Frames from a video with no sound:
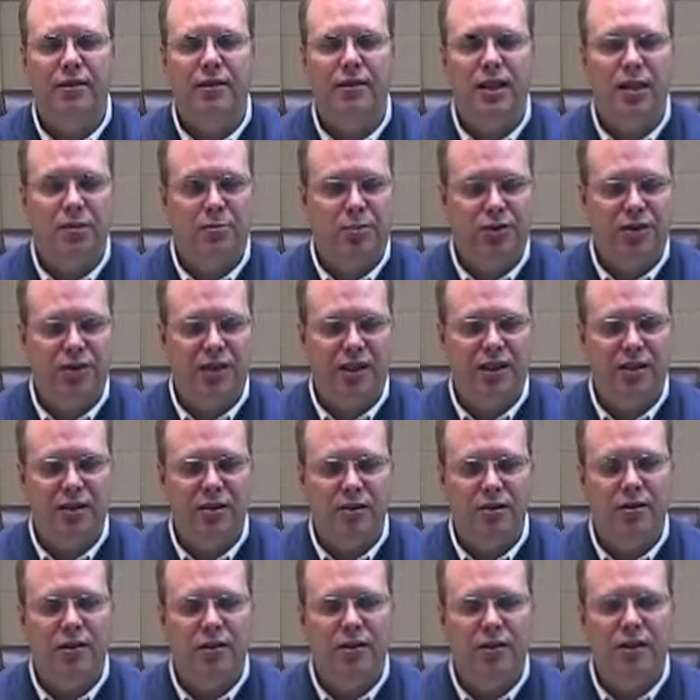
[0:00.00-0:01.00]
In
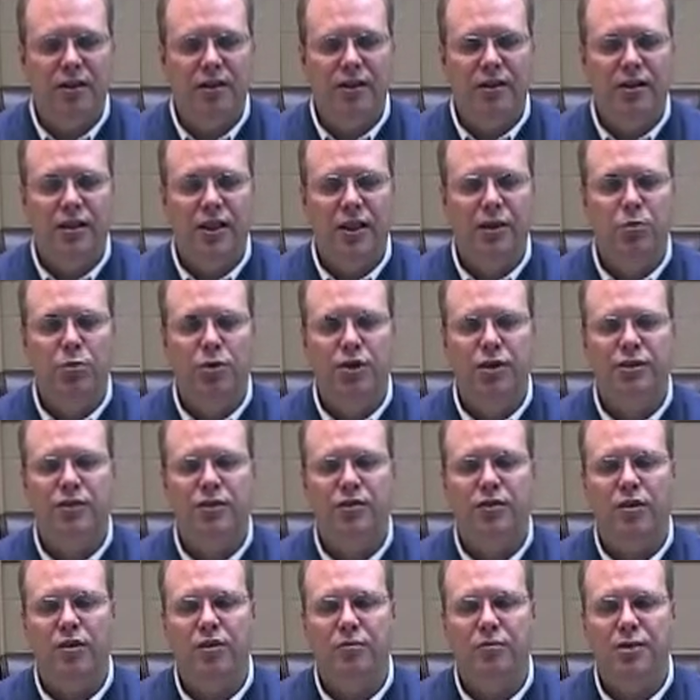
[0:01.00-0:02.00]
particular, he wanted to
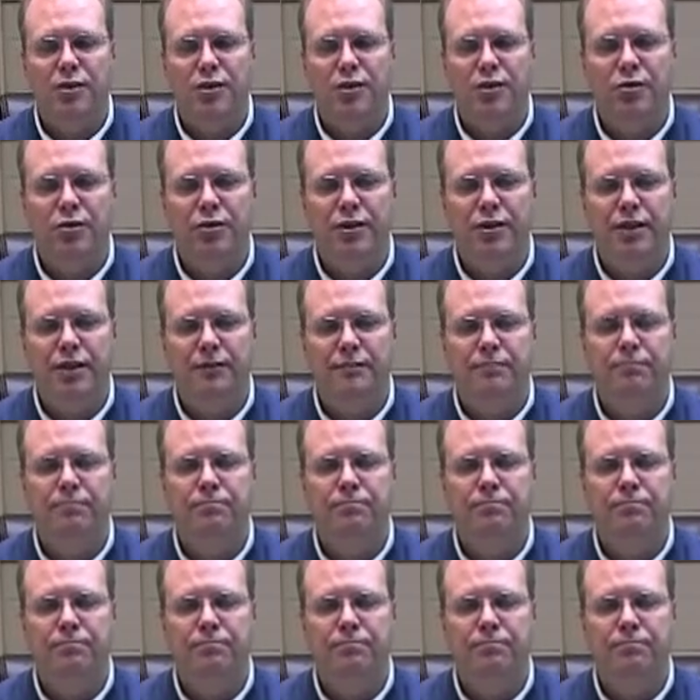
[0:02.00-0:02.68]
call them to unity.